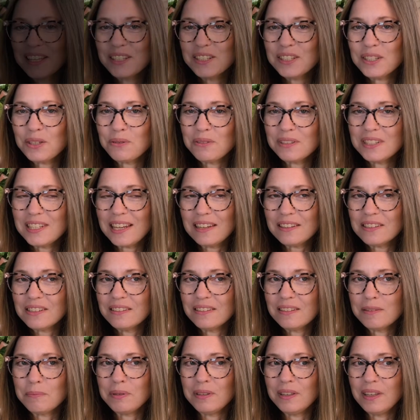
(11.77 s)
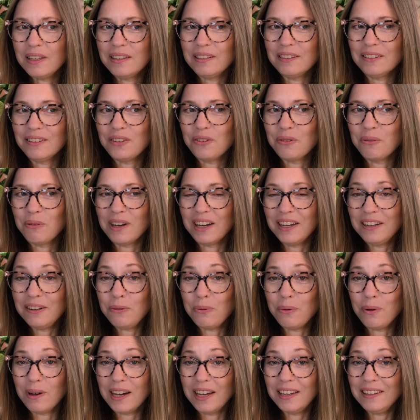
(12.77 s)
So it's actually been quite
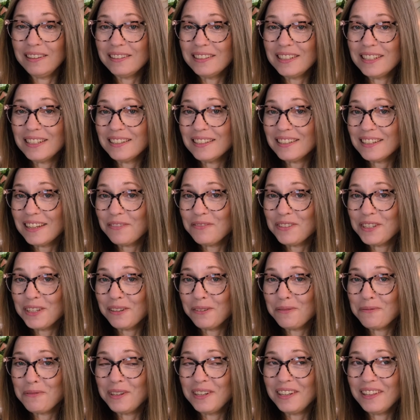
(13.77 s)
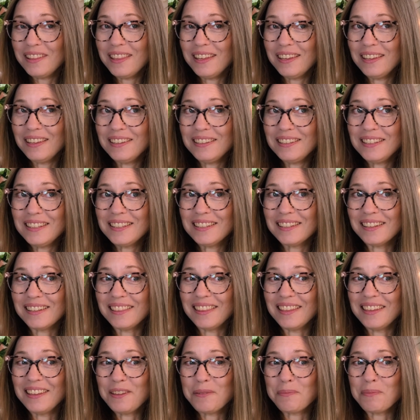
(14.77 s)
a while since I've done one of these, I
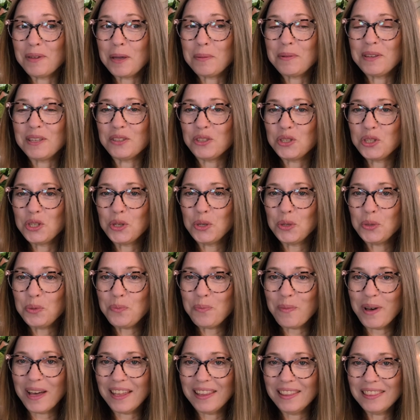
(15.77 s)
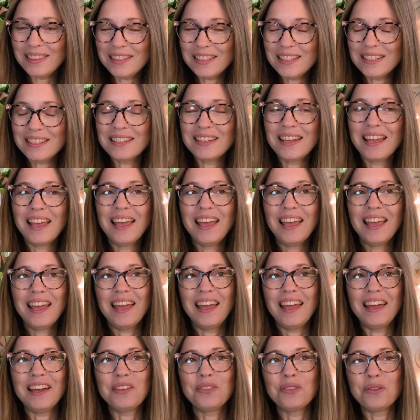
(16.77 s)
think maybe 2 months.
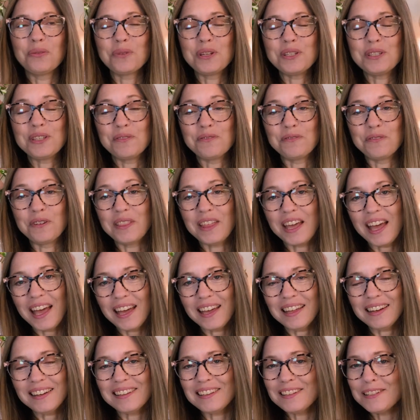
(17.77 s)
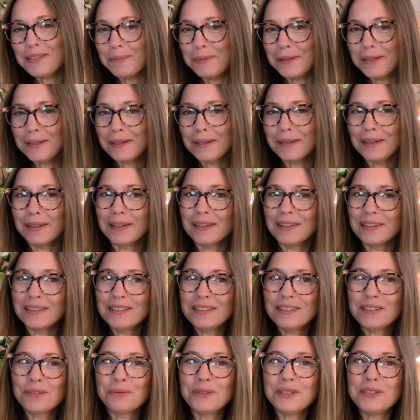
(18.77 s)
And the reason for that is
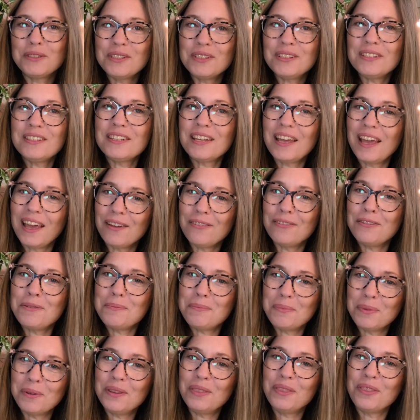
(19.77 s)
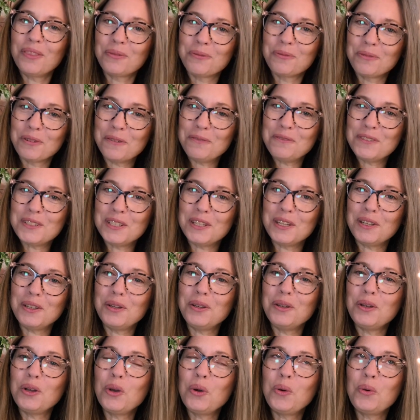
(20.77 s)
because we just haven't been
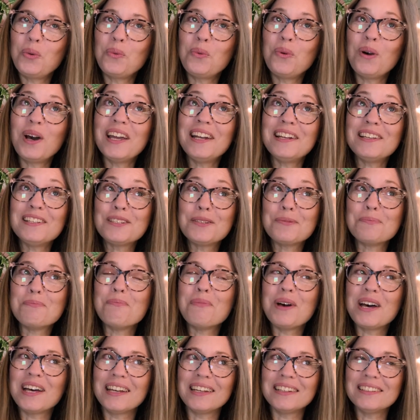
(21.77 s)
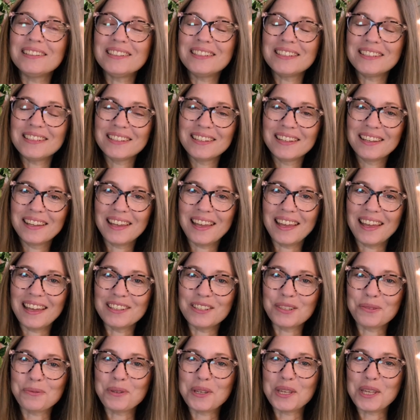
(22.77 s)
thrifting quite as much
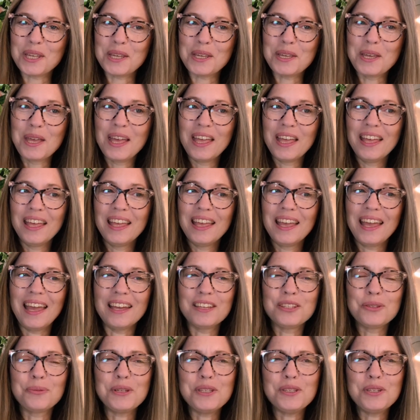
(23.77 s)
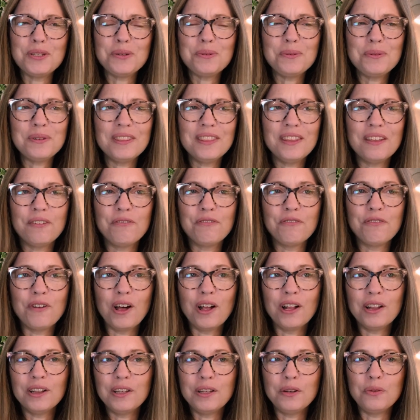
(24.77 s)
as we do in the
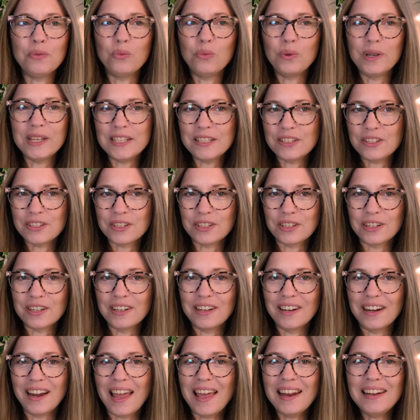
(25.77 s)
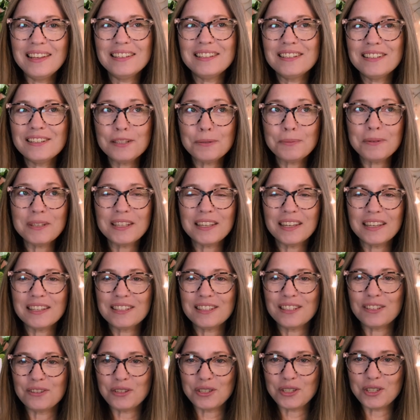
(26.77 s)
fall and winter. And it's just
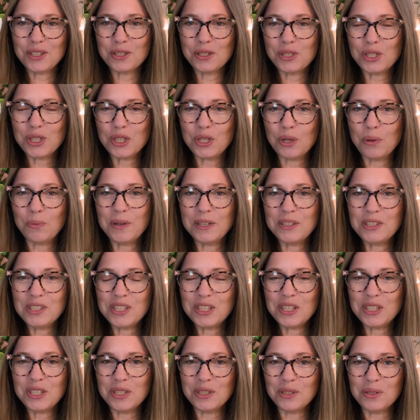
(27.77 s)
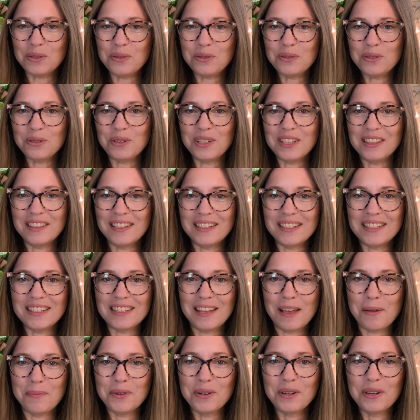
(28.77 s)
because there's just so much to do during the
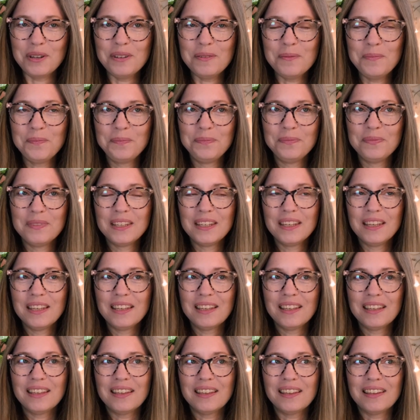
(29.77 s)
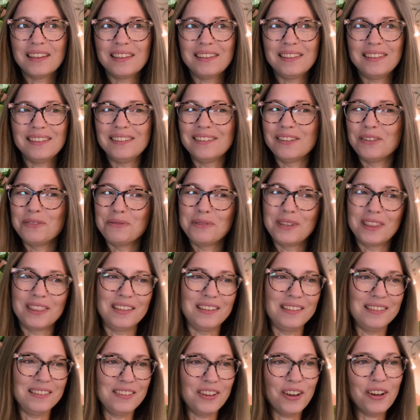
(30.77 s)
summer, you know, with
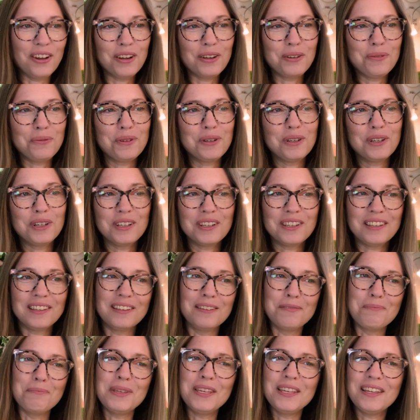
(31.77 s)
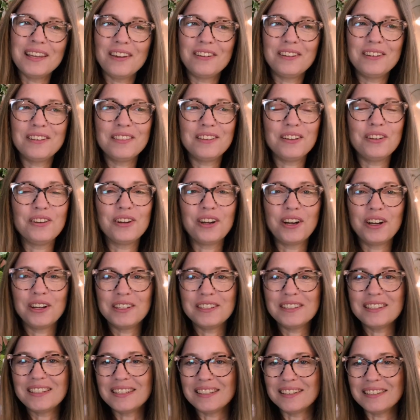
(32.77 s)
the yard work and being out in the
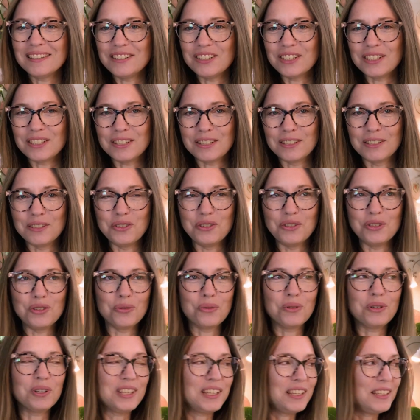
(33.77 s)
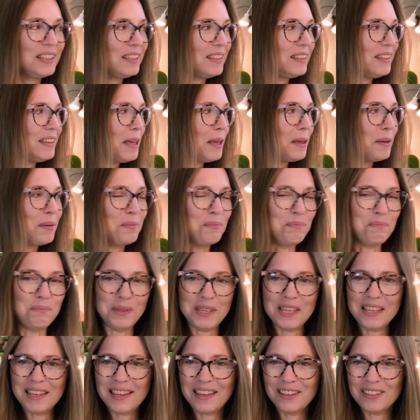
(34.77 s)
gardens and just enjoying
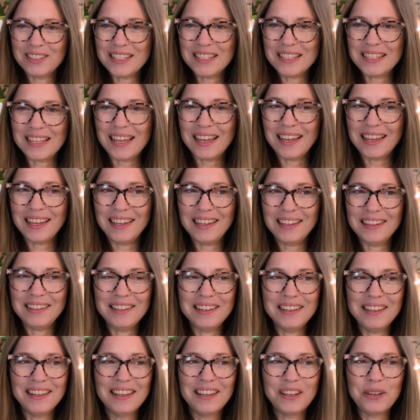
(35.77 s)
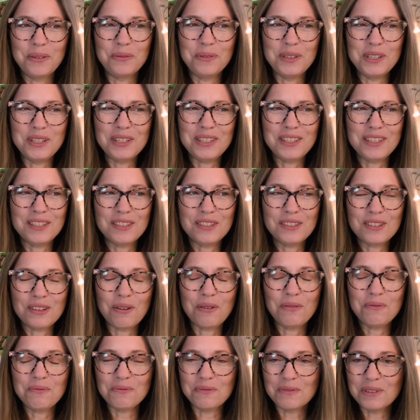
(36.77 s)
being outside. We just
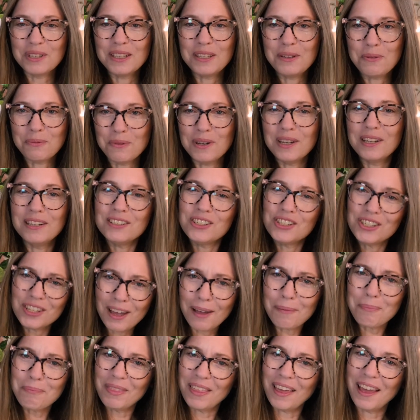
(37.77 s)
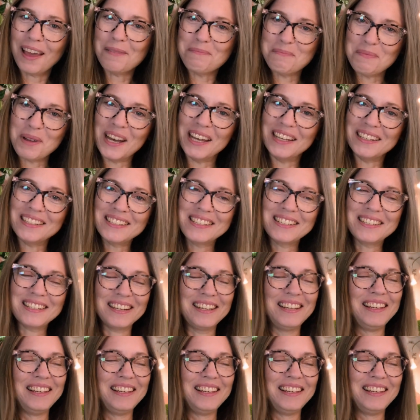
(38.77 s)
don't really want to shop that much.